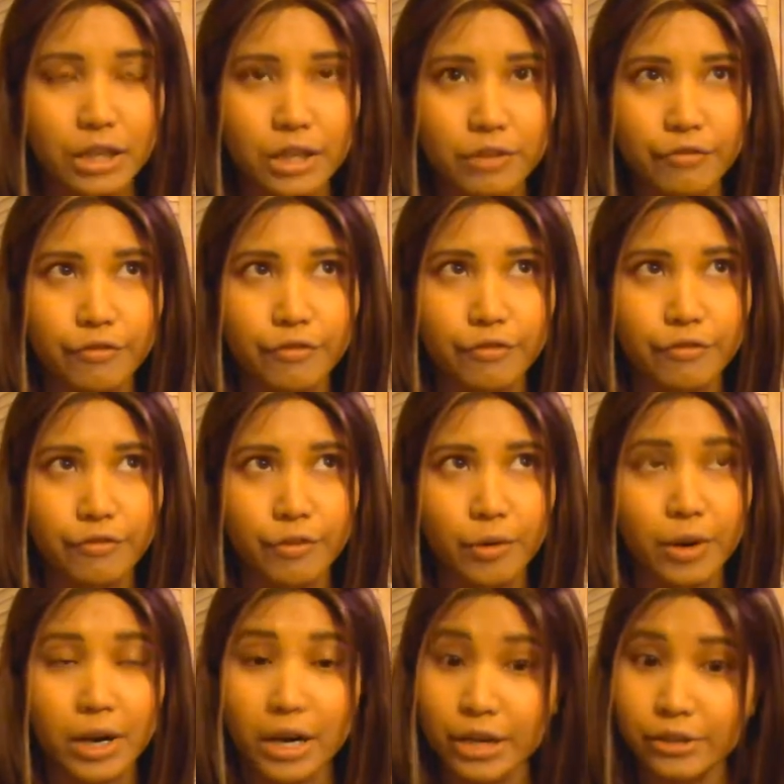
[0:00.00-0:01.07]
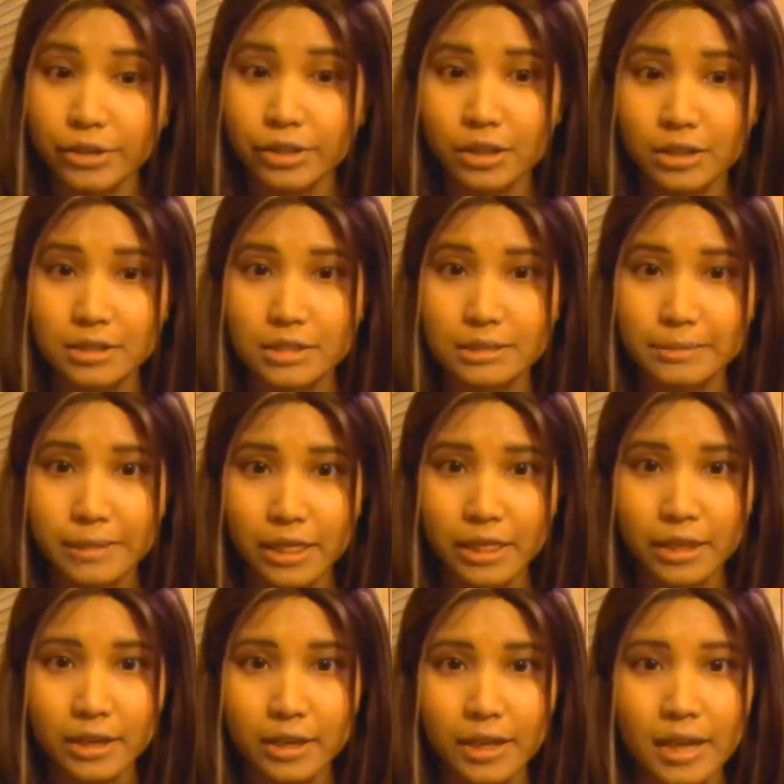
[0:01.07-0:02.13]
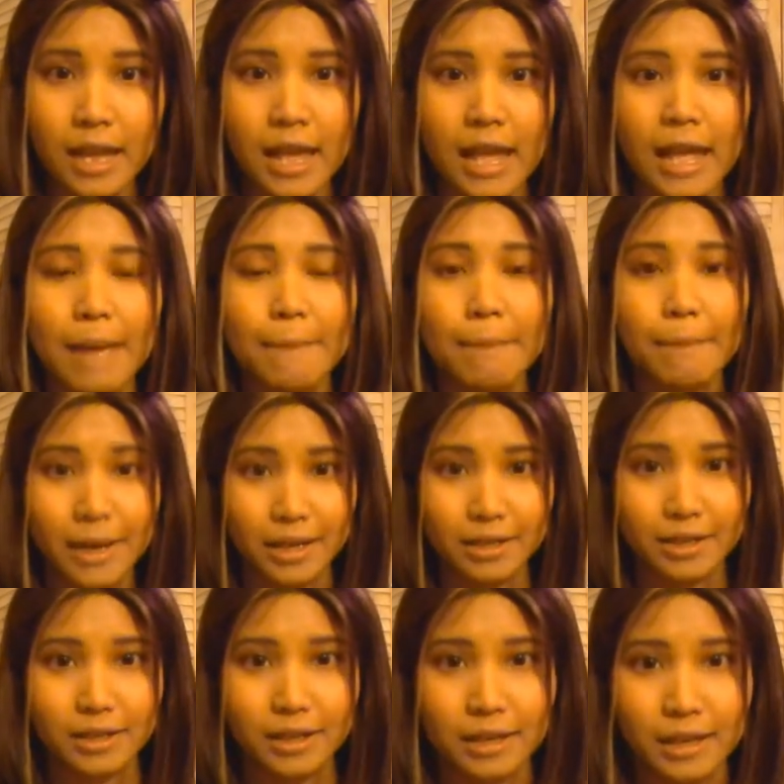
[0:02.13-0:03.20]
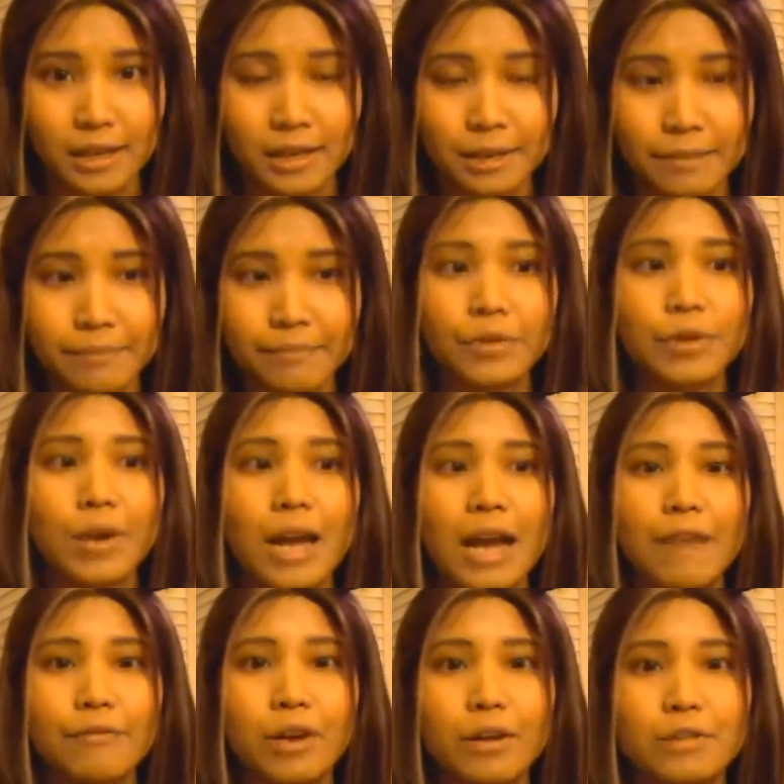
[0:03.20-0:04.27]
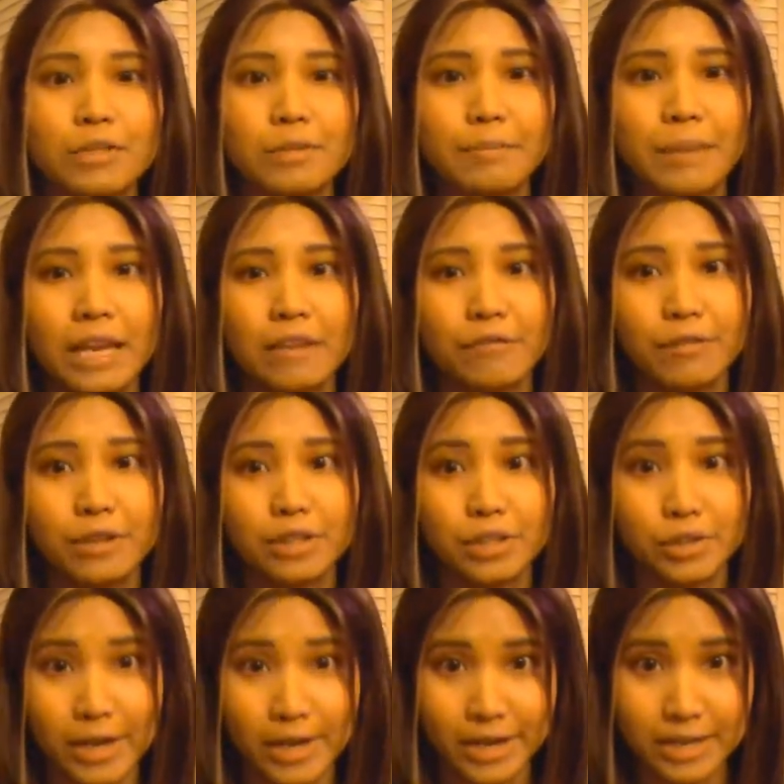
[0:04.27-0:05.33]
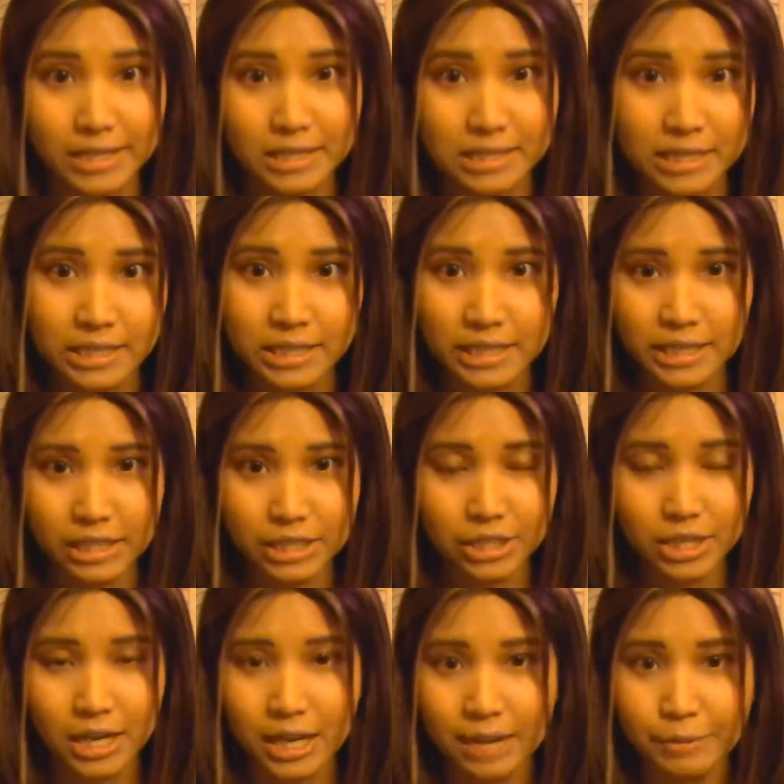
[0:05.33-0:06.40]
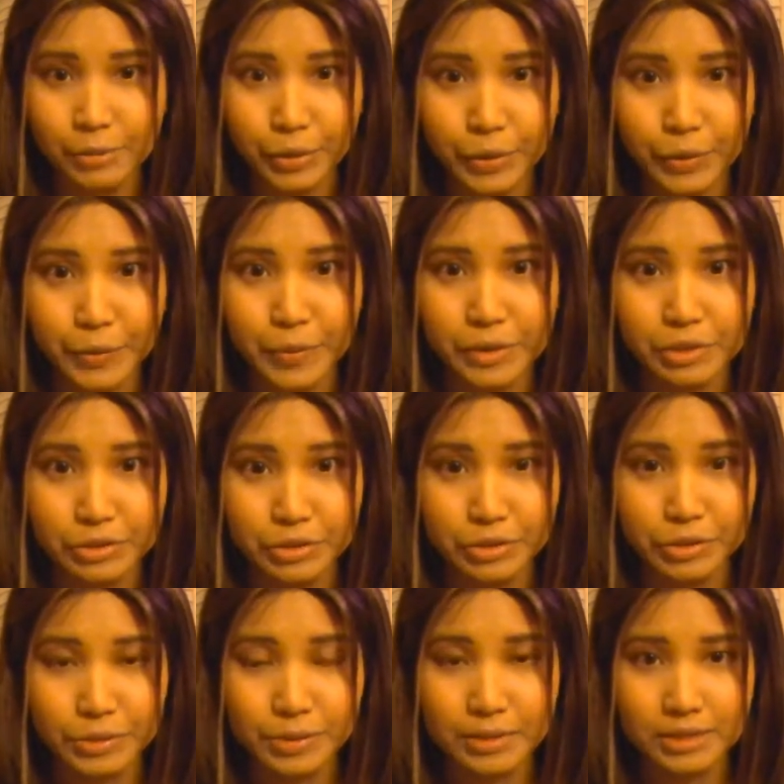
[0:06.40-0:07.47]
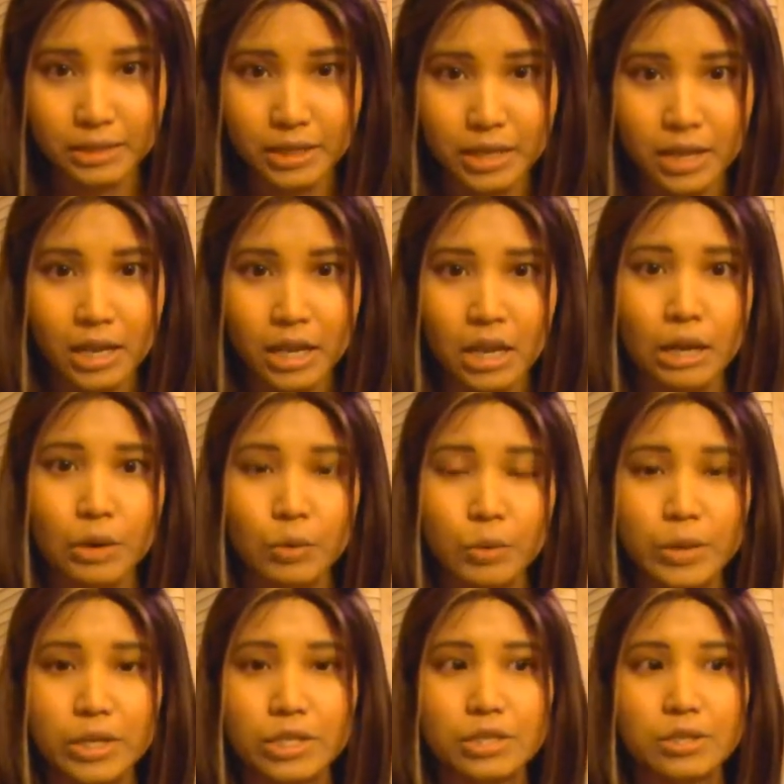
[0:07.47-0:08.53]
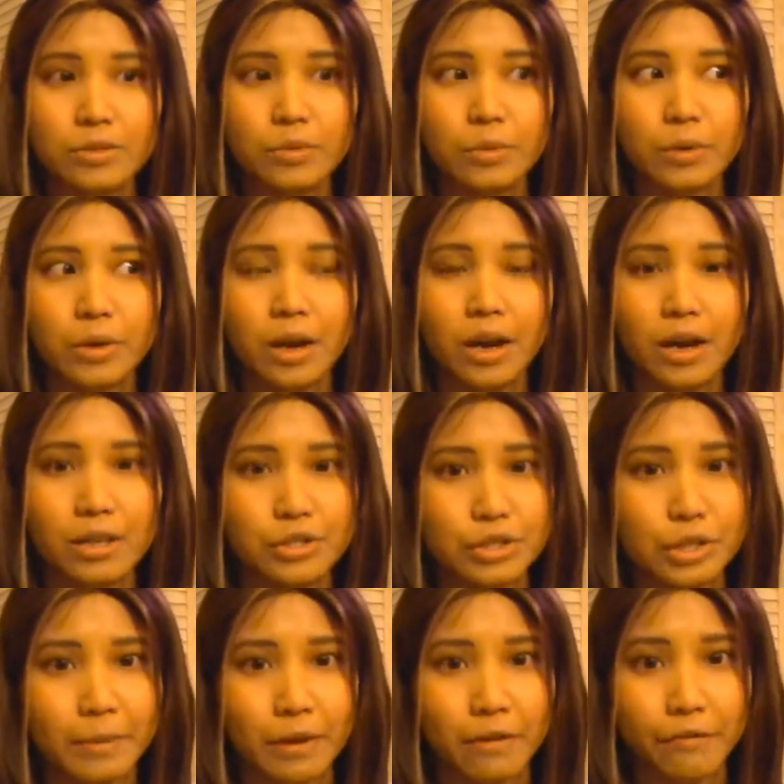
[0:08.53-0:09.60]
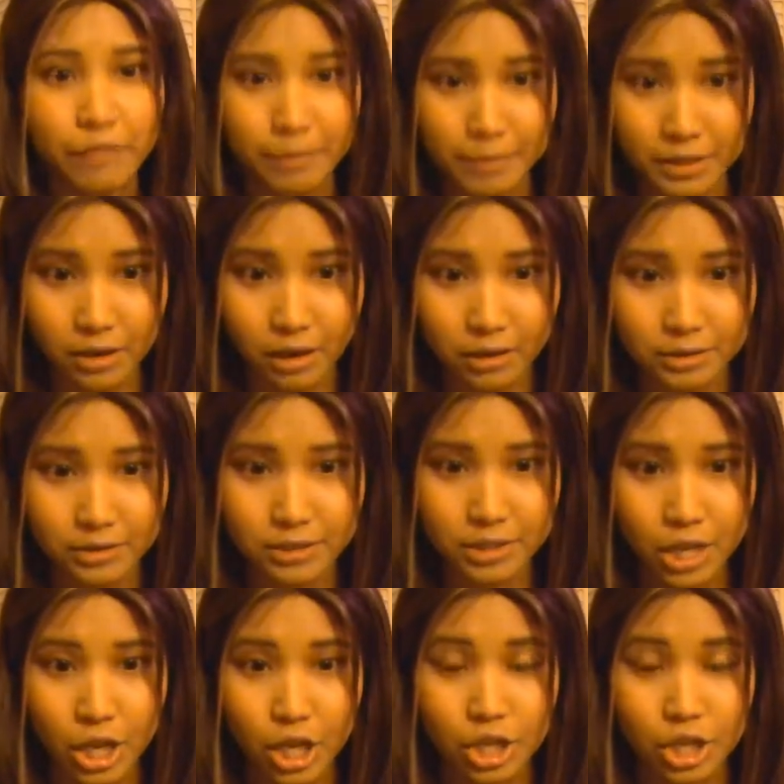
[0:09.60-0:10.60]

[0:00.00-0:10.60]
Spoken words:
$400 a month, but you have to also pay for the dry ice each time you're going to use it, which will cost you about $50.